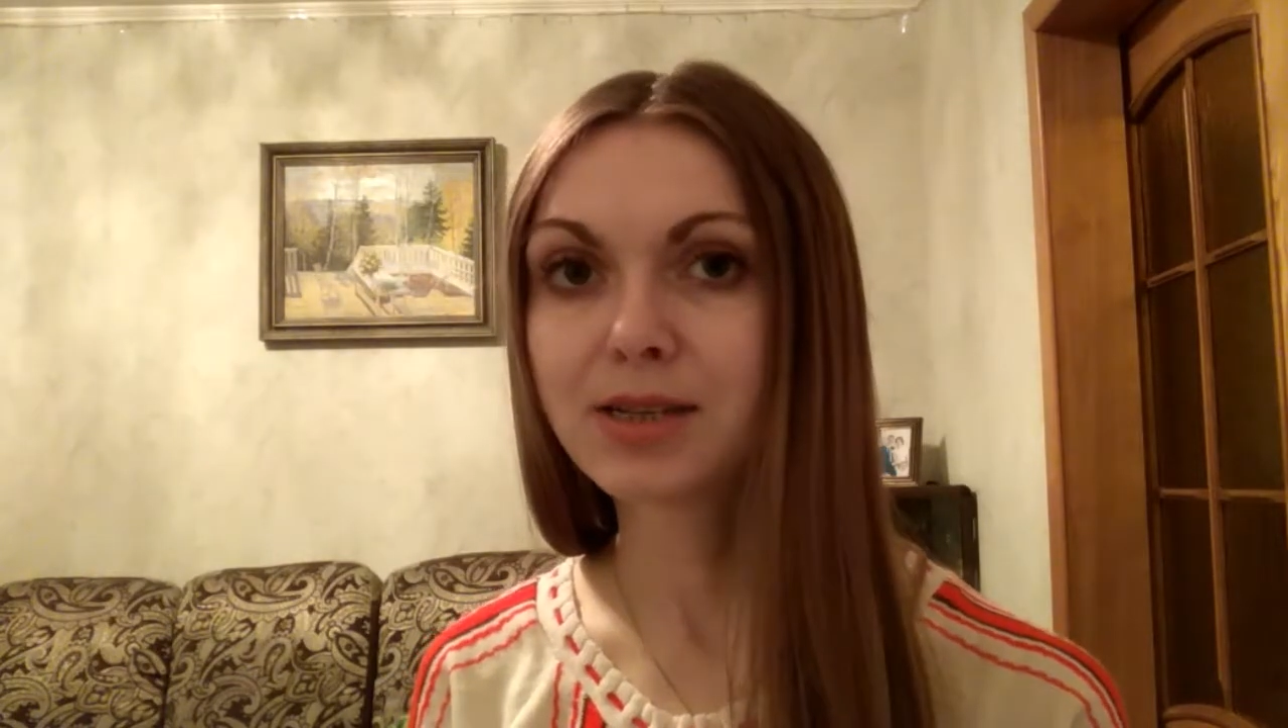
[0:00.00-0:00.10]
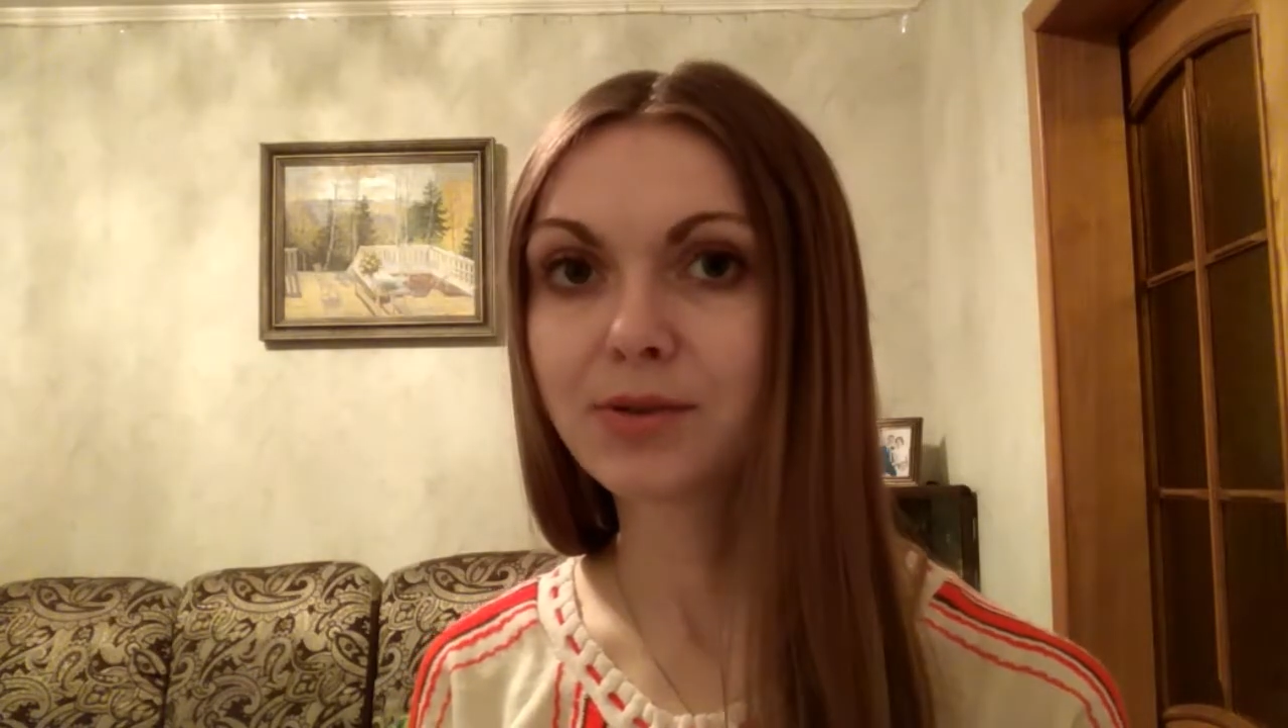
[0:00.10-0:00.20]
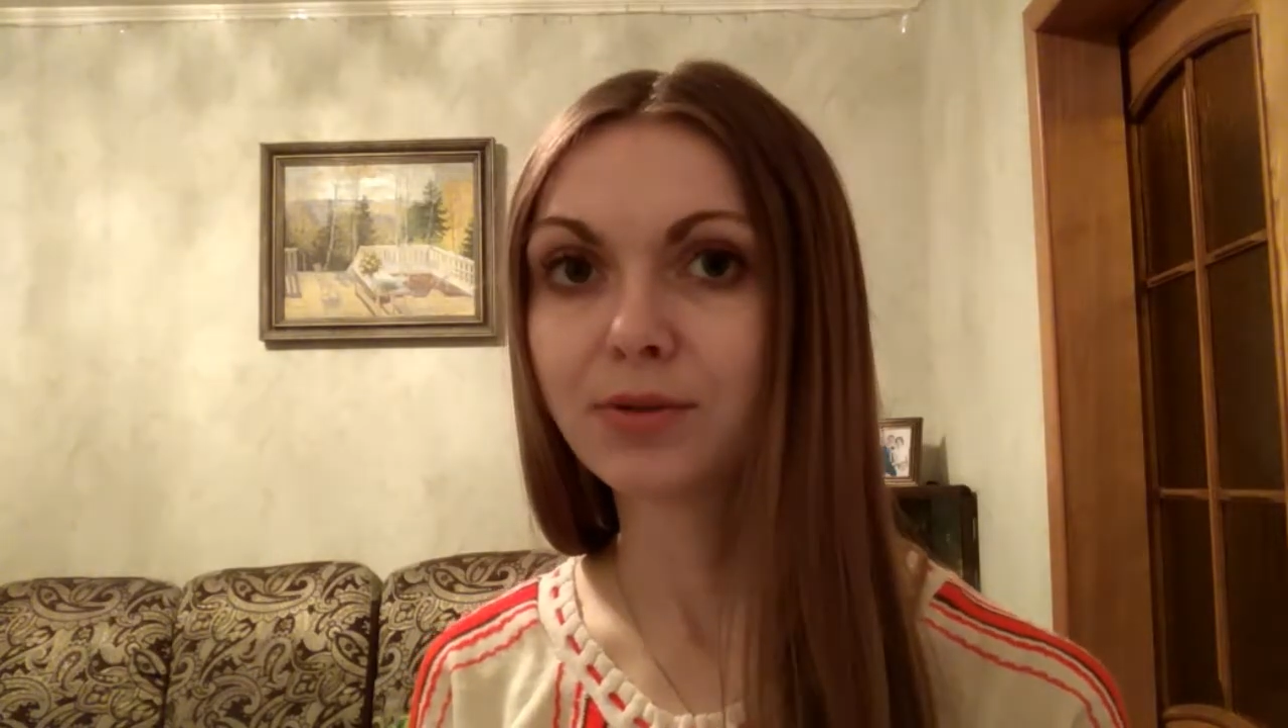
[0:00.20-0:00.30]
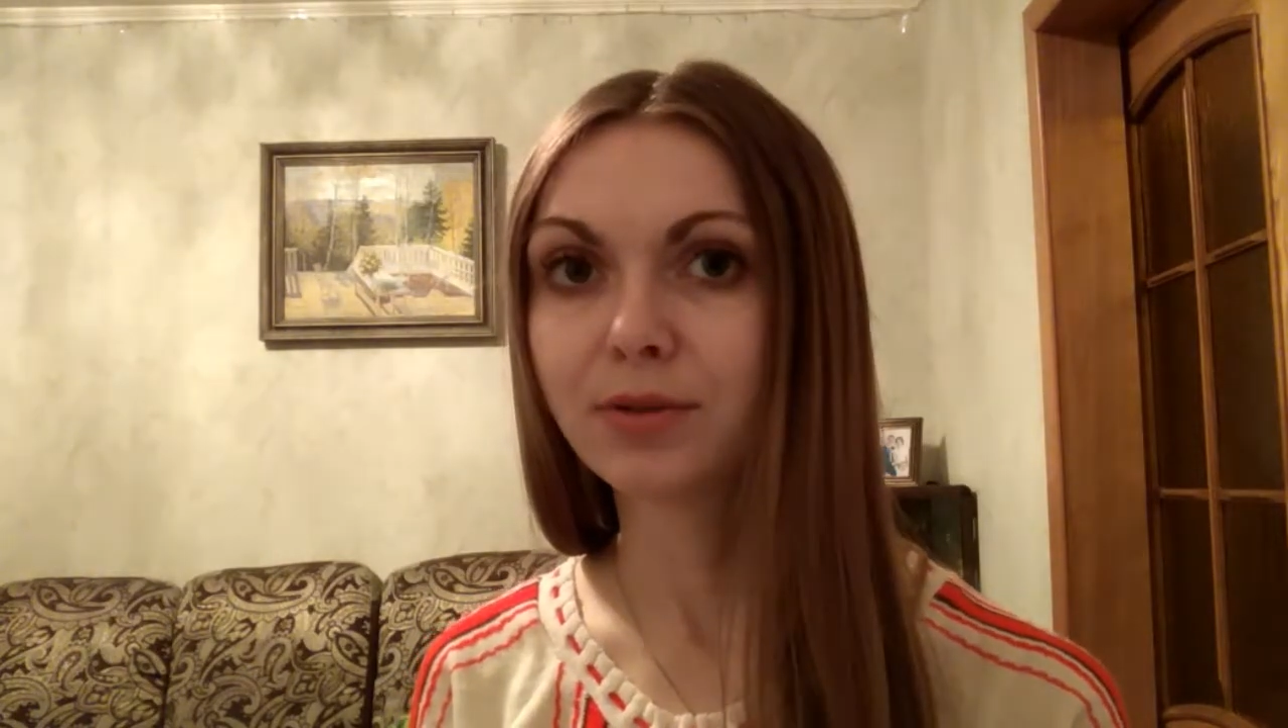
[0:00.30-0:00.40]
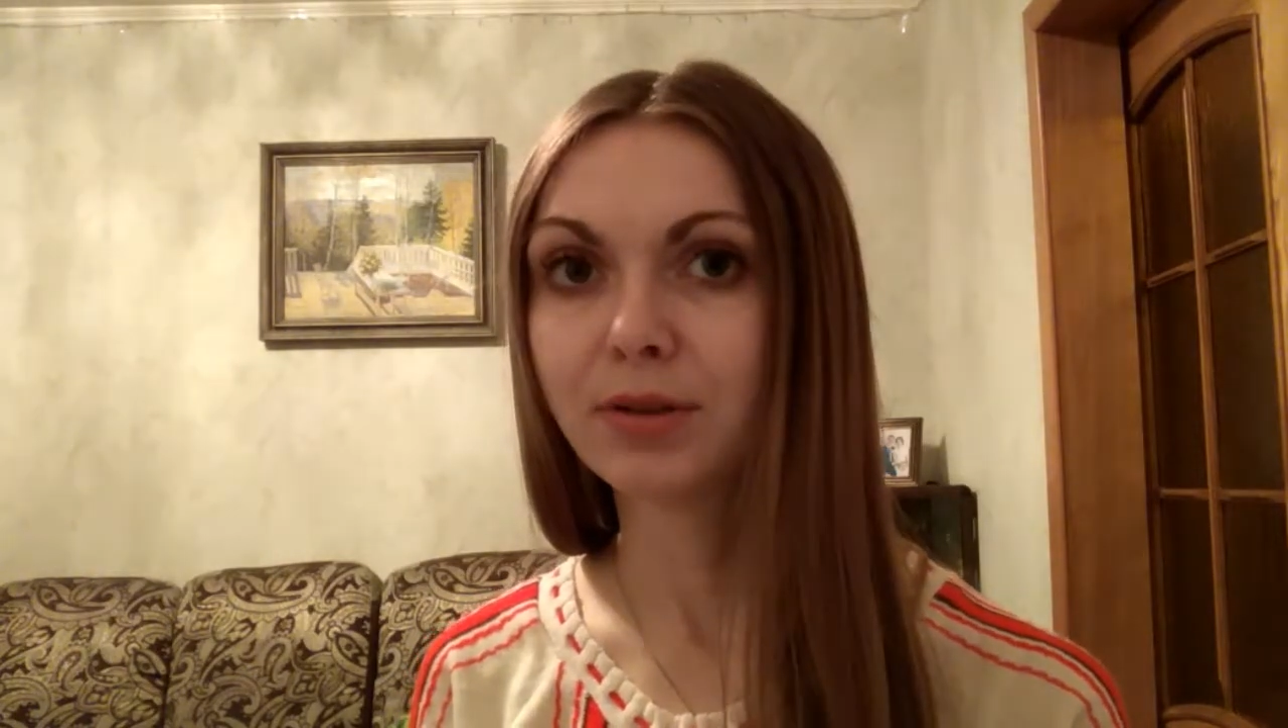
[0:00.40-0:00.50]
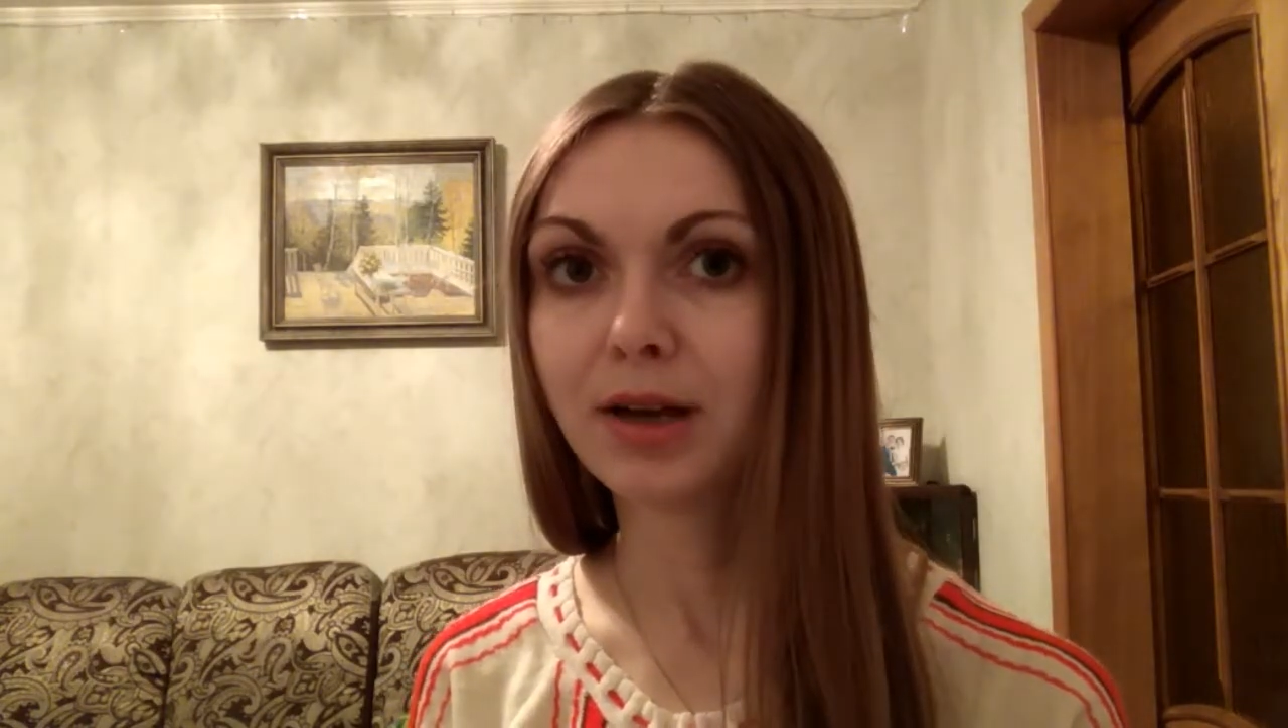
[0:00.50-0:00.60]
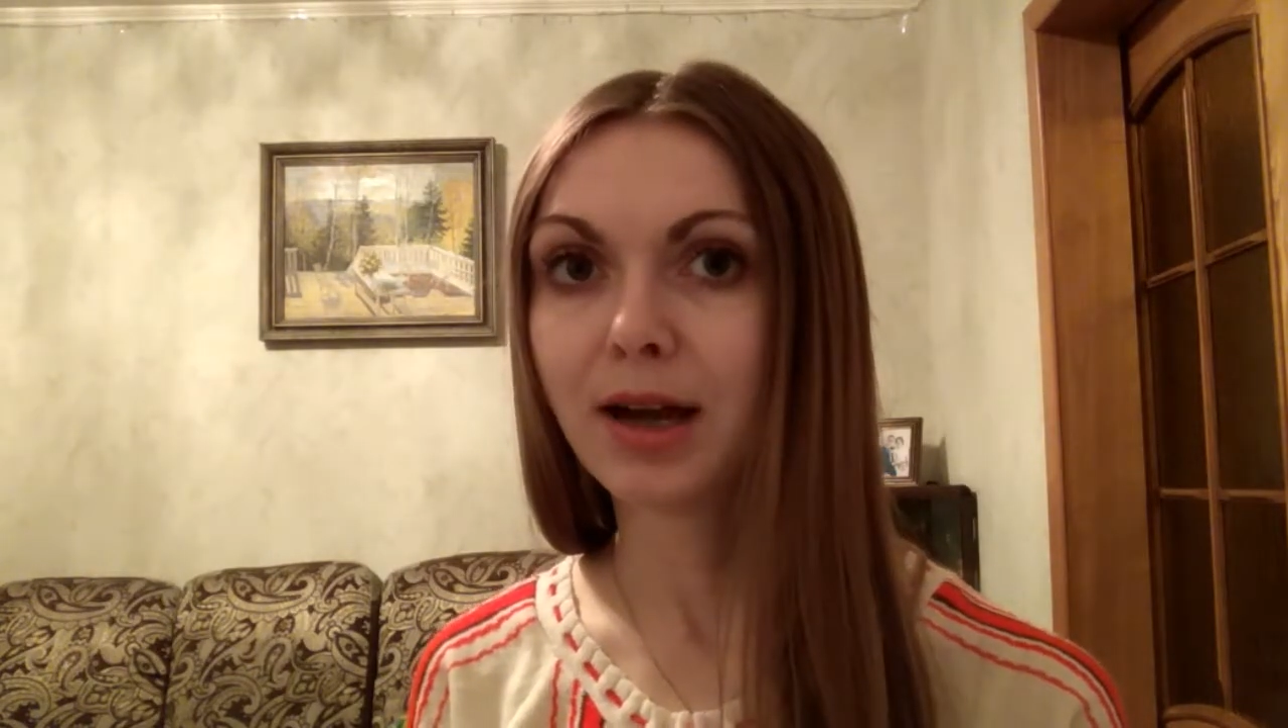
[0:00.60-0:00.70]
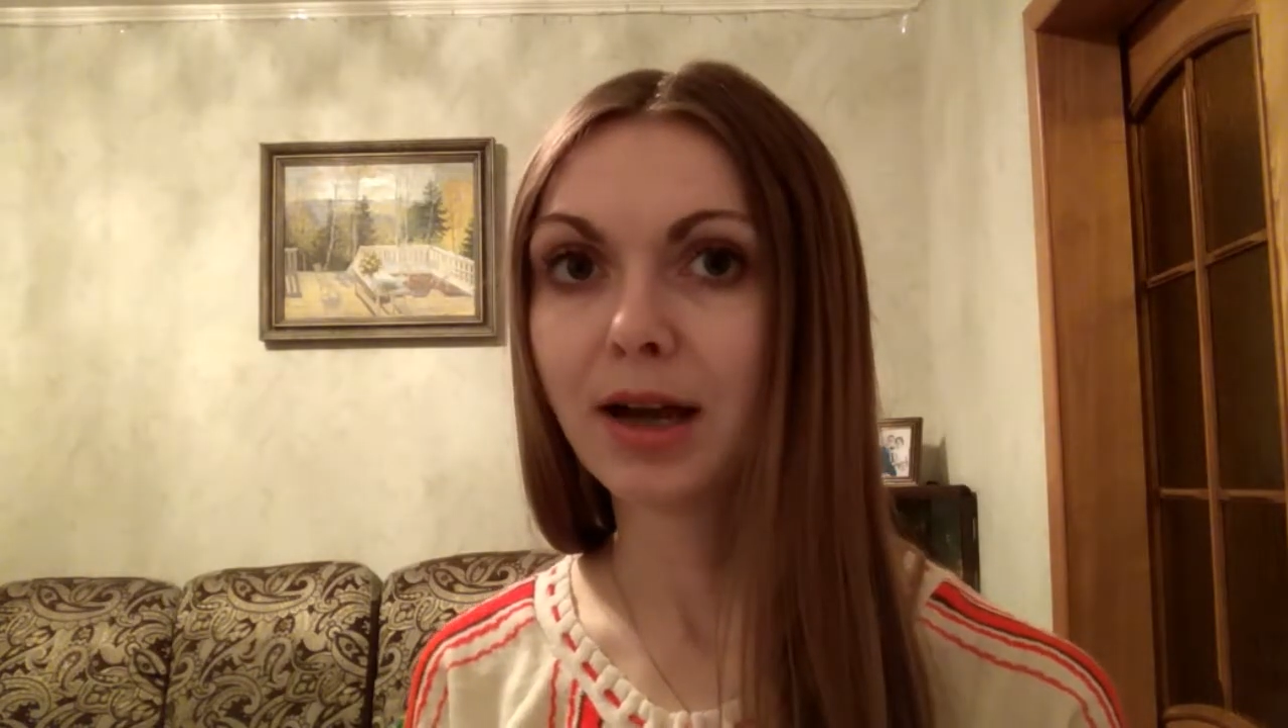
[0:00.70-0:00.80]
School,